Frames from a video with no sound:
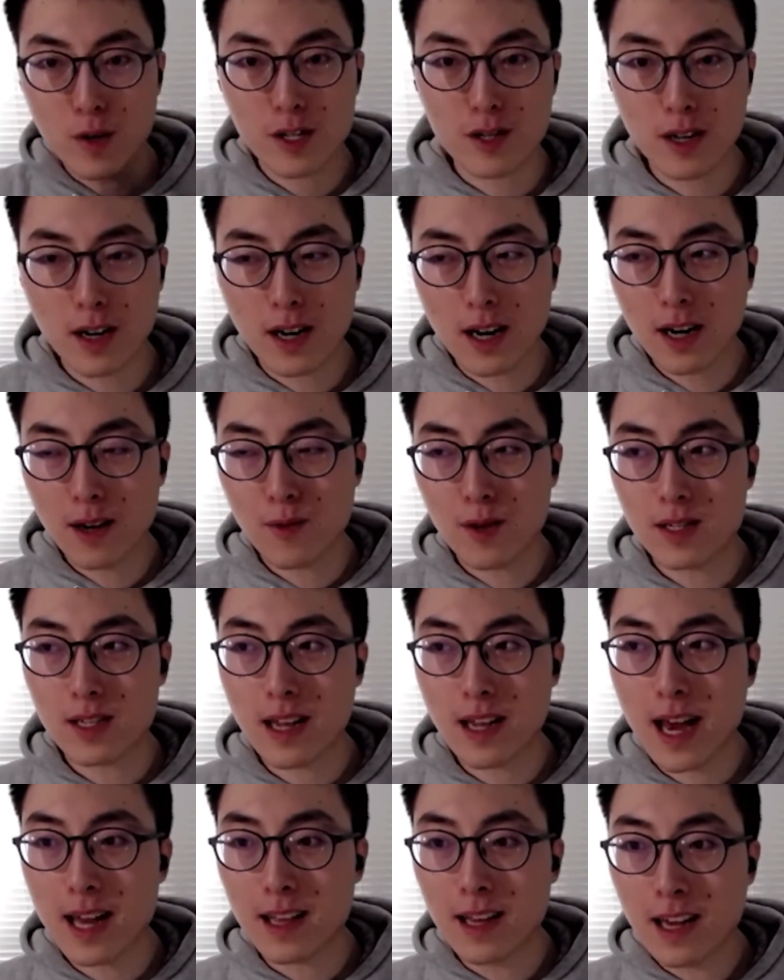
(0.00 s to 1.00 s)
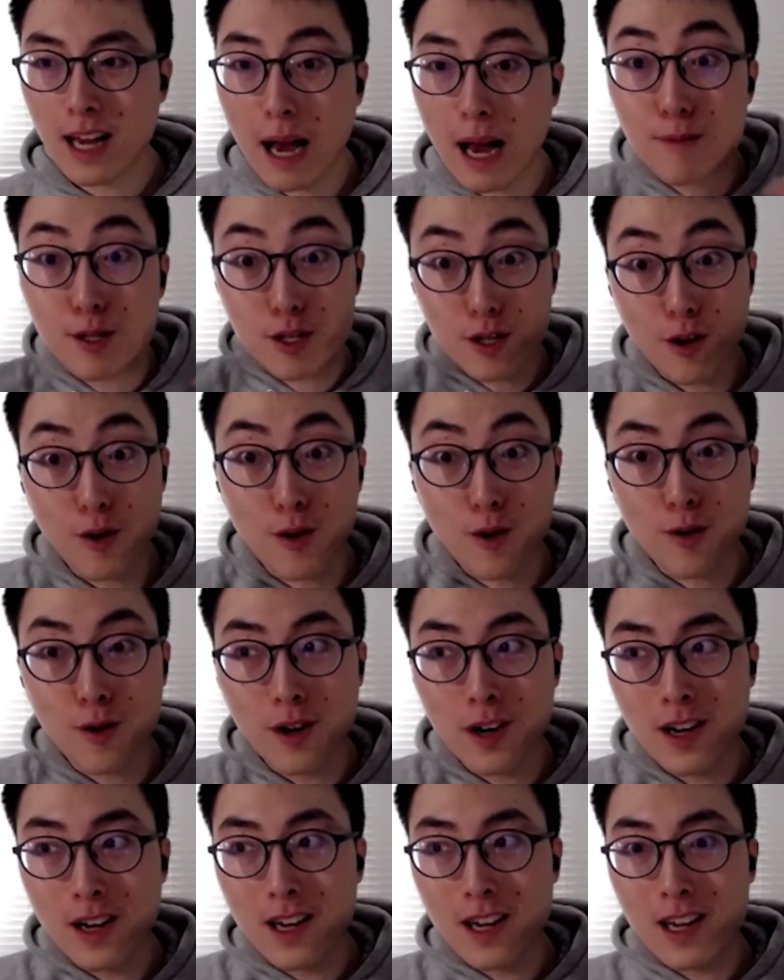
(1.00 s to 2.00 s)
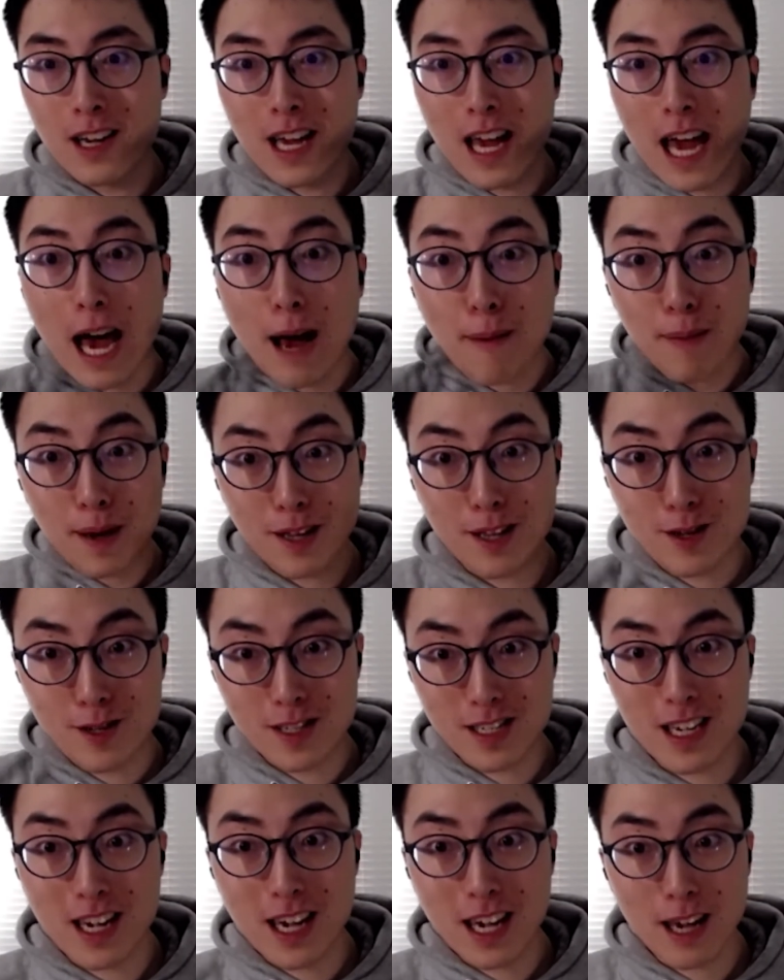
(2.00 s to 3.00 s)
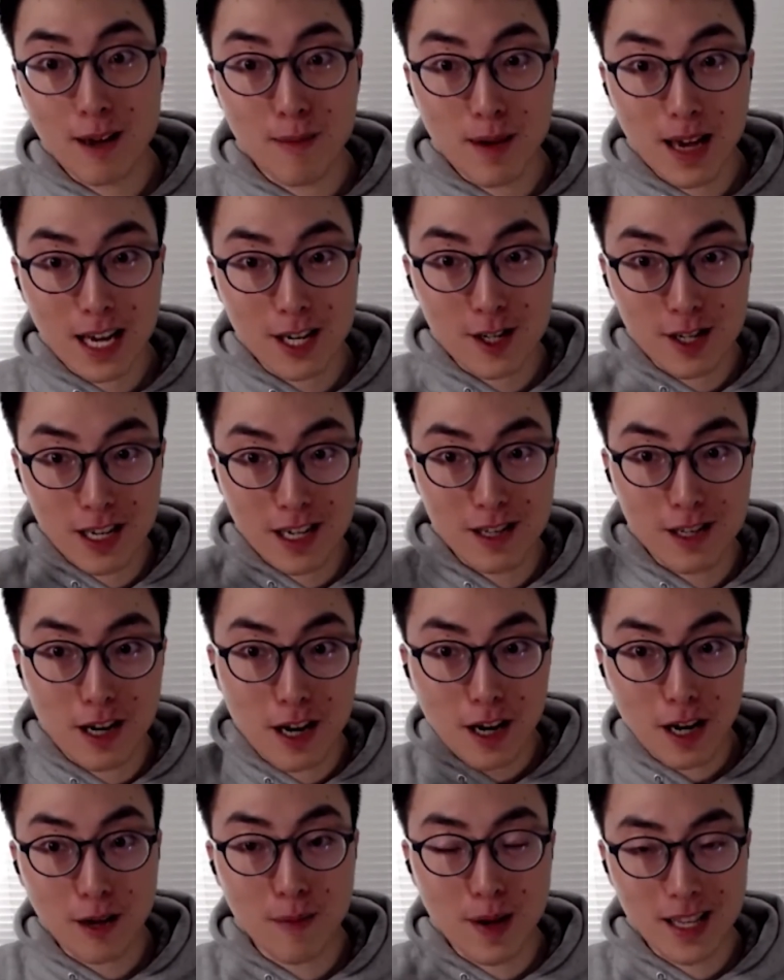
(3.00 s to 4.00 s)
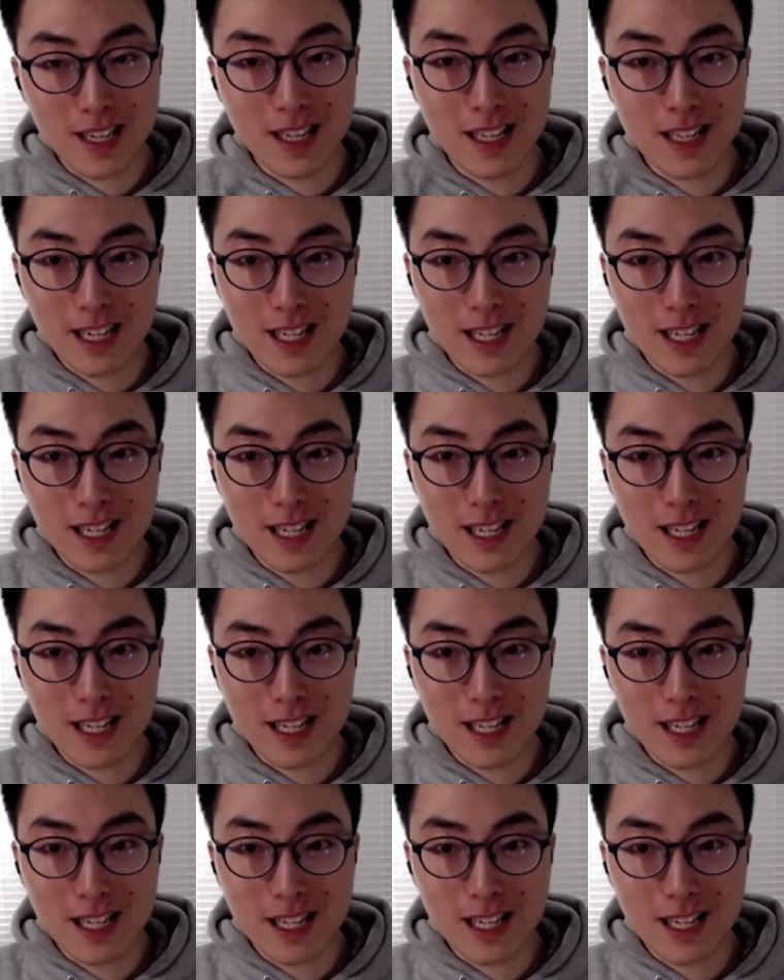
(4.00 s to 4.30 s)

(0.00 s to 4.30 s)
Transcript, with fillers: we started was that I'm so happy to see him actually documenting